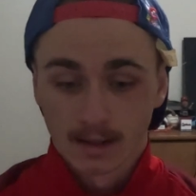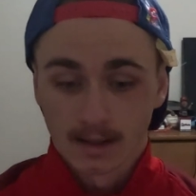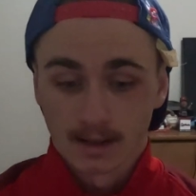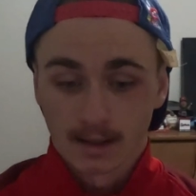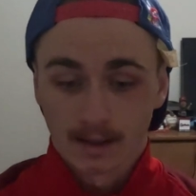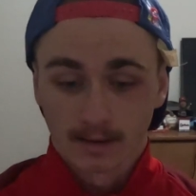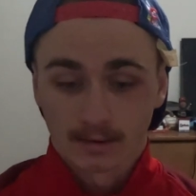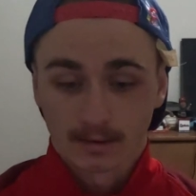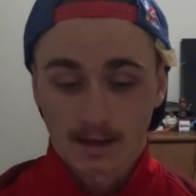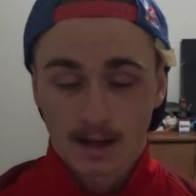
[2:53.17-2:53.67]

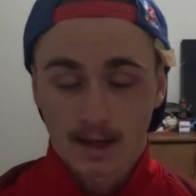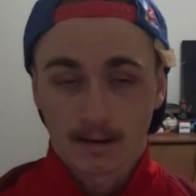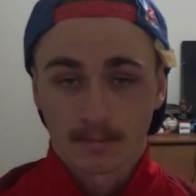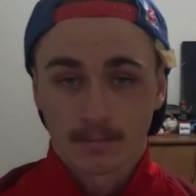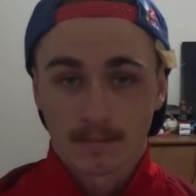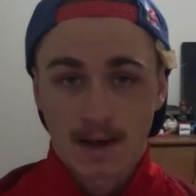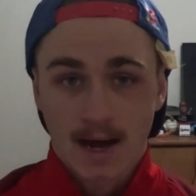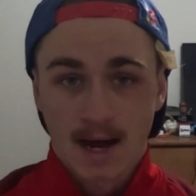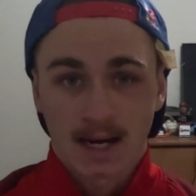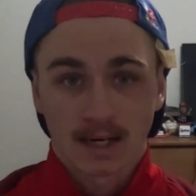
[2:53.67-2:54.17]
It's not a
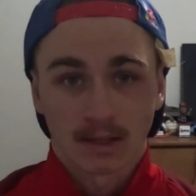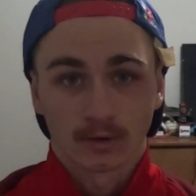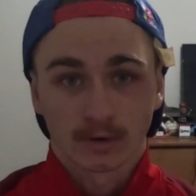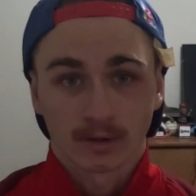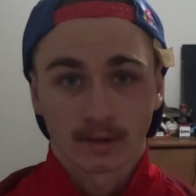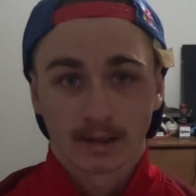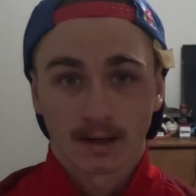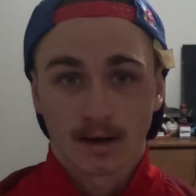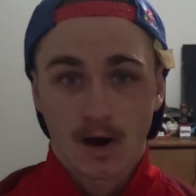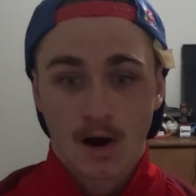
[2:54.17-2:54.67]
bad
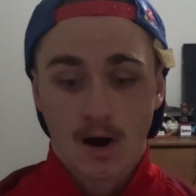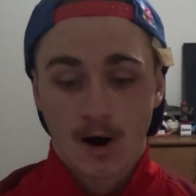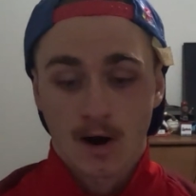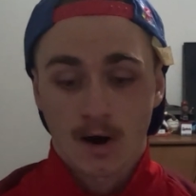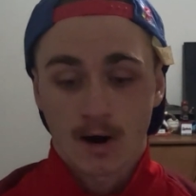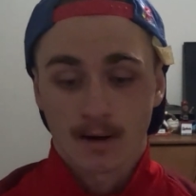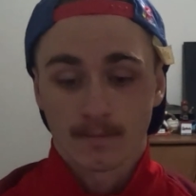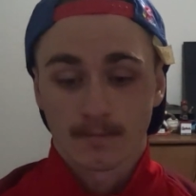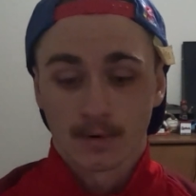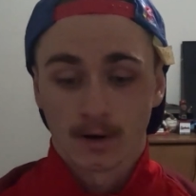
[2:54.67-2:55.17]
looking
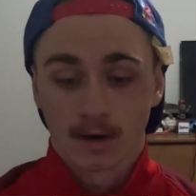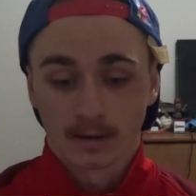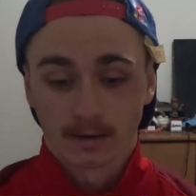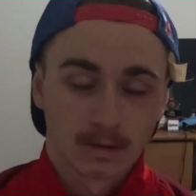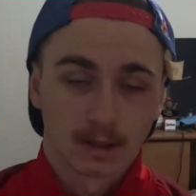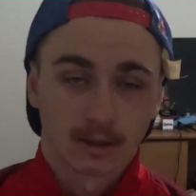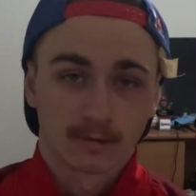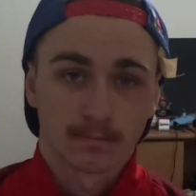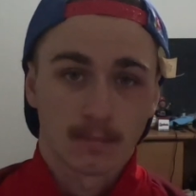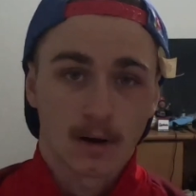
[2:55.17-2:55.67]
car, but
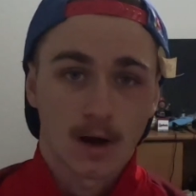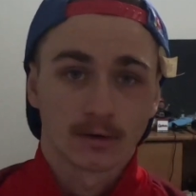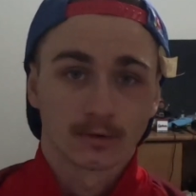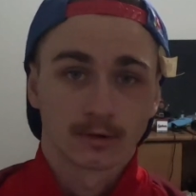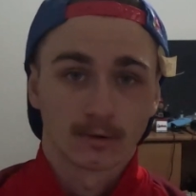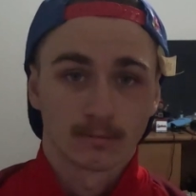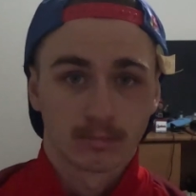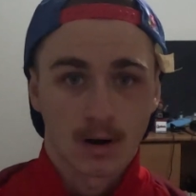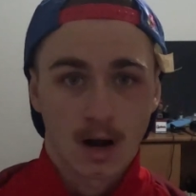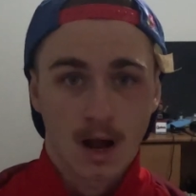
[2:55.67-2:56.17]
the
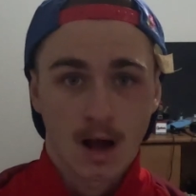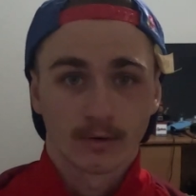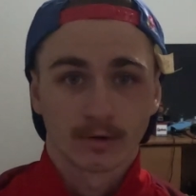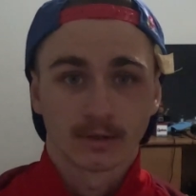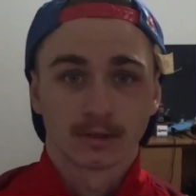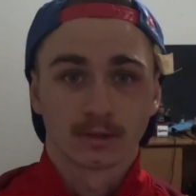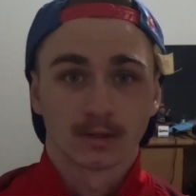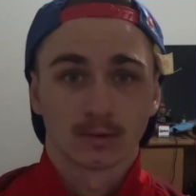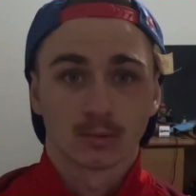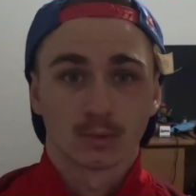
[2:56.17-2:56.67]
sponsor probably
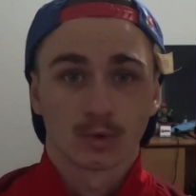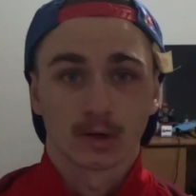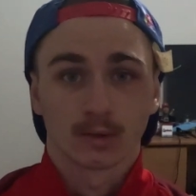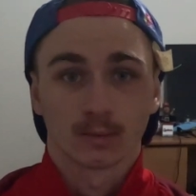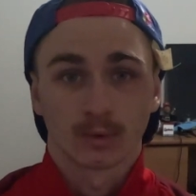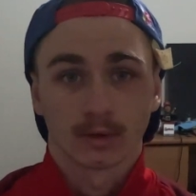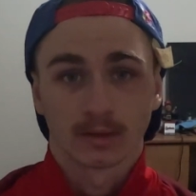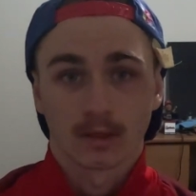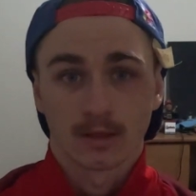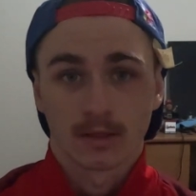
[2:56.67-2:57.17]
should have worked
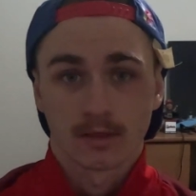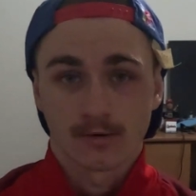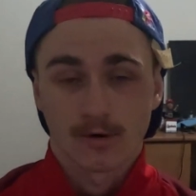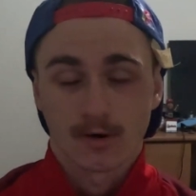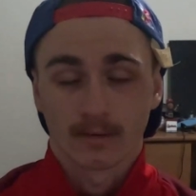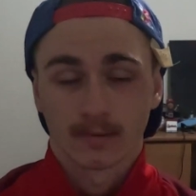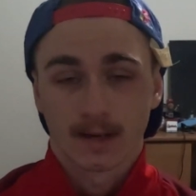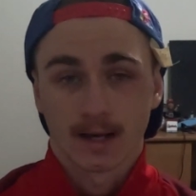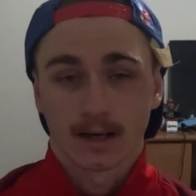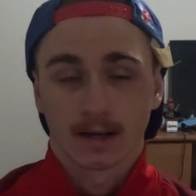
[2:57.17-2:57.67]
with the
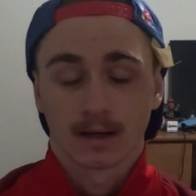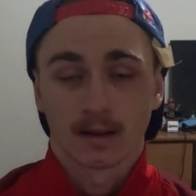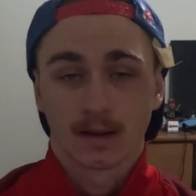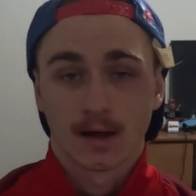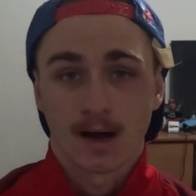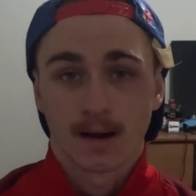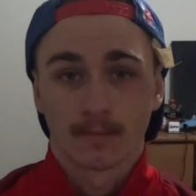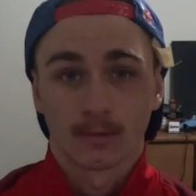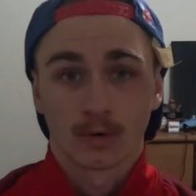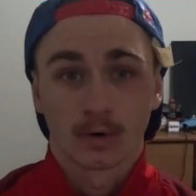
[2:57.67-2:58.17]
throwback a
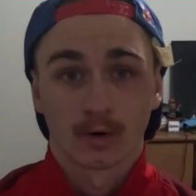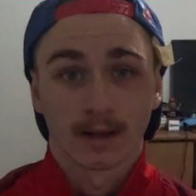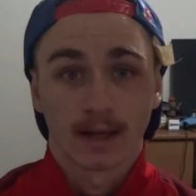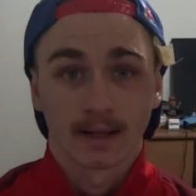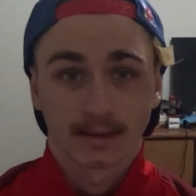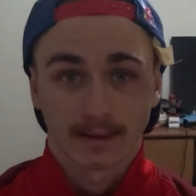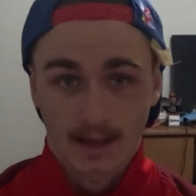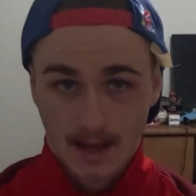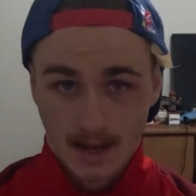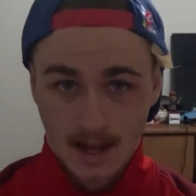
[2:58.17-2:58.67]
lot more
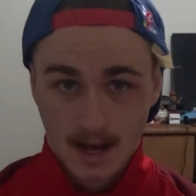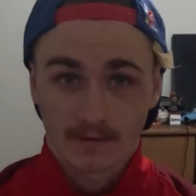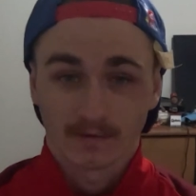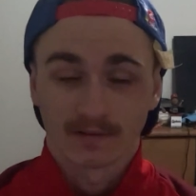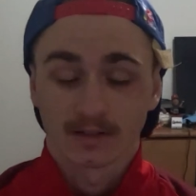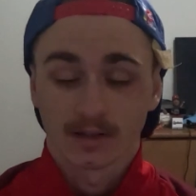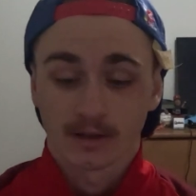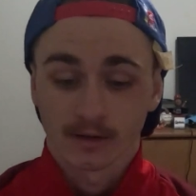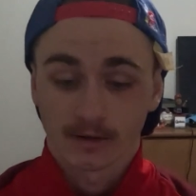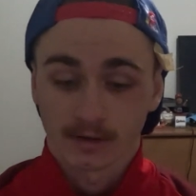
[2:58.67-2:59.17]
like they have
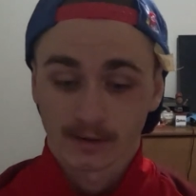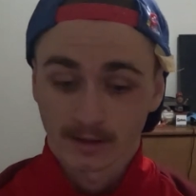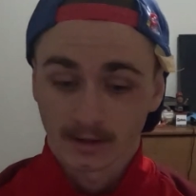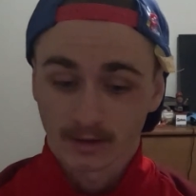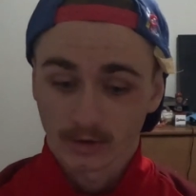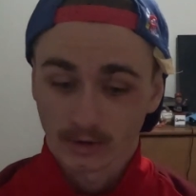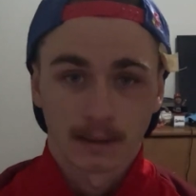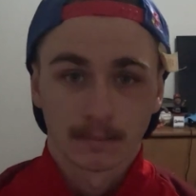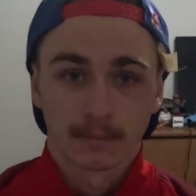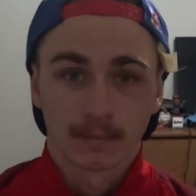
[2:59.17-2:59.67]
in other
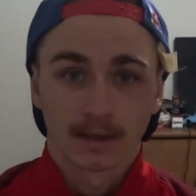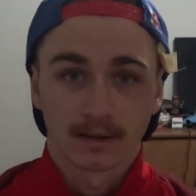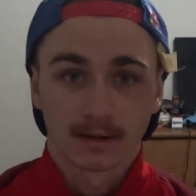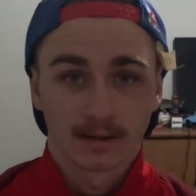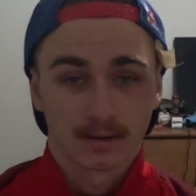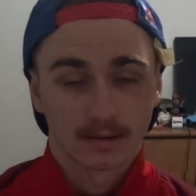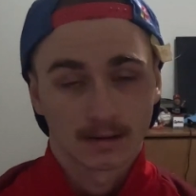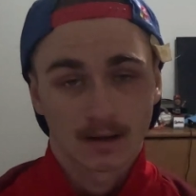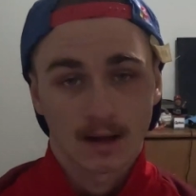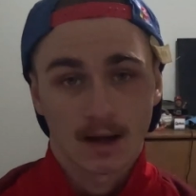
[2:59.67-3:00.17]
years, but
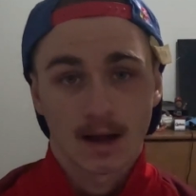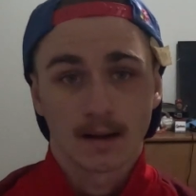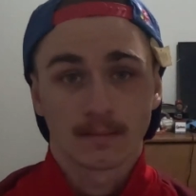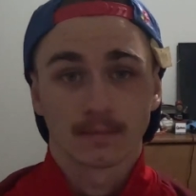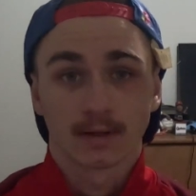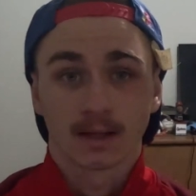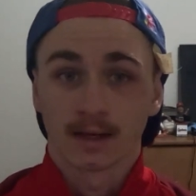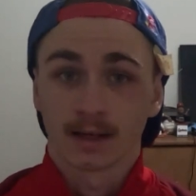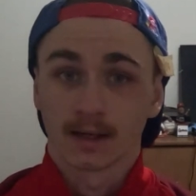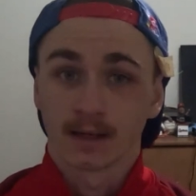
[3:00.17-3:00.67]
this
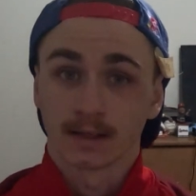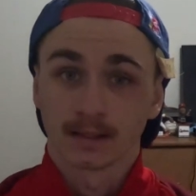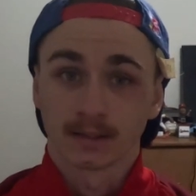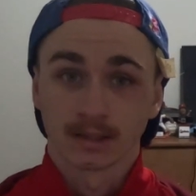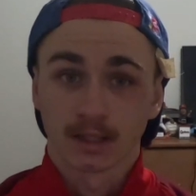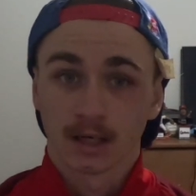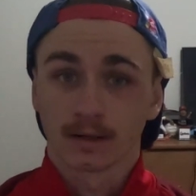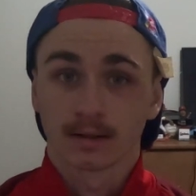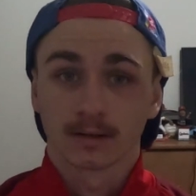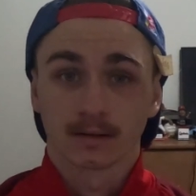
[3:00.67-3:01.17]
time they
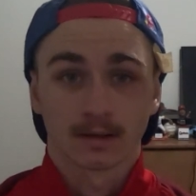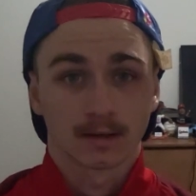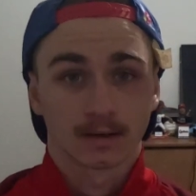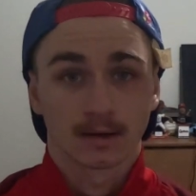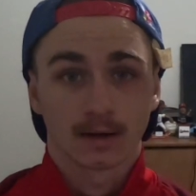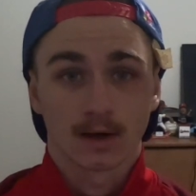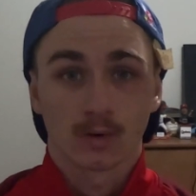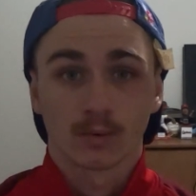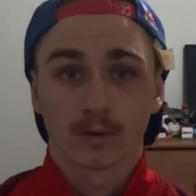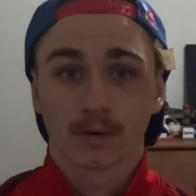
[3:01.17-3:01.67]
just
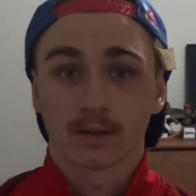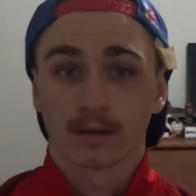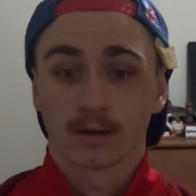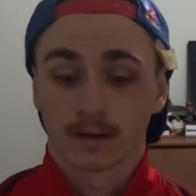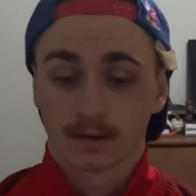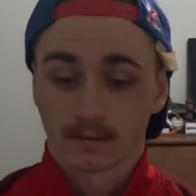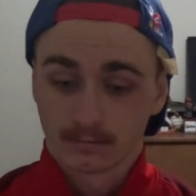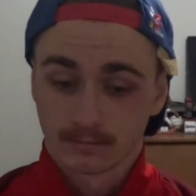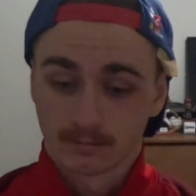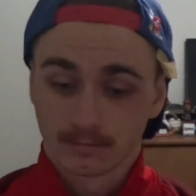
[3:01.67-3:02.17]
didn't go with
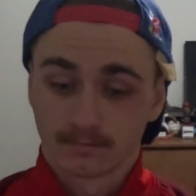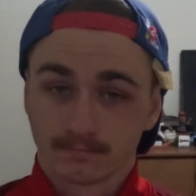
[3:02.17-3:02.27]
it.